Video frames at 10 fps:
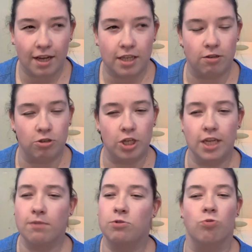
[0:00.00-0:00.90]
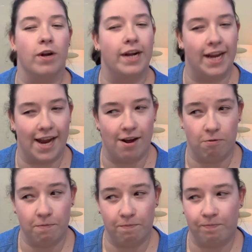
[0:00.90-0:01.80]
So she comes running
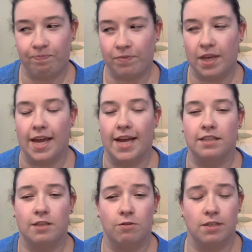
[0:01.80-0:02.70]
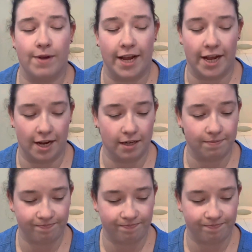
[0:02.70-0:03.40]
out and so does my aunt.